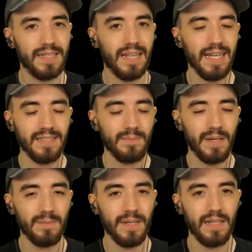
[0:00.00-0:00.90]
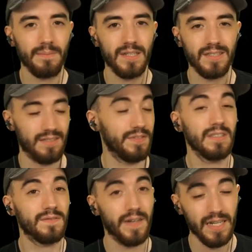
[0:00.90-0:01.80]
classic Mega Man that much. If you're a
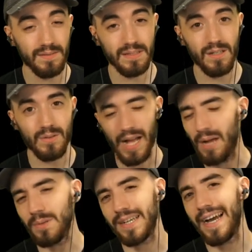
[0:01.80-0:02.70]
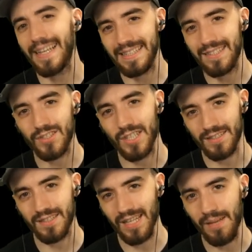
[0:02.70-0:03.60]
fan of it though, I would highly suggest
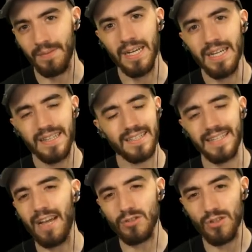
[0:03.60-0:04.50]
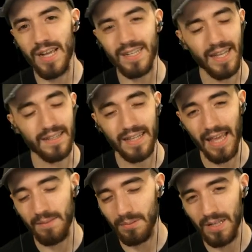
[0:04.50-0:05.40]
this game. The soundtrack and
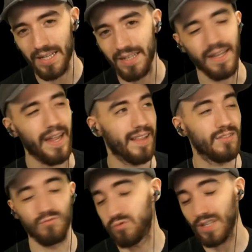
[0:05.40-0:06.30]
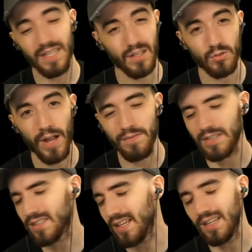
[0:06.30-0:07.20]
gameplay and really the graphics,
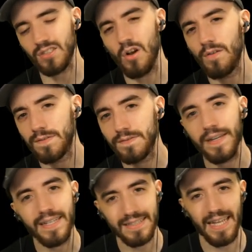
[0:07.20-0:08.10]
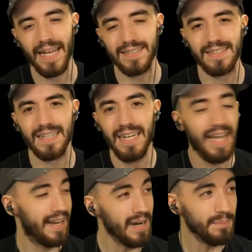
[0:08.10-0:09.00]
it's all fantastic.
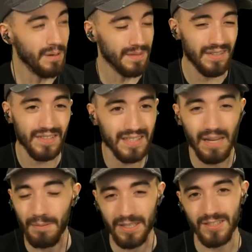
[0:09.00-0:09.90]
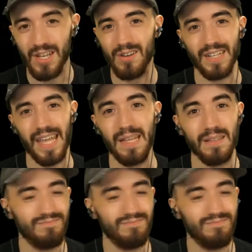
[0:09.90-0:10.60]
And I'd probably give this game like a solid 8-9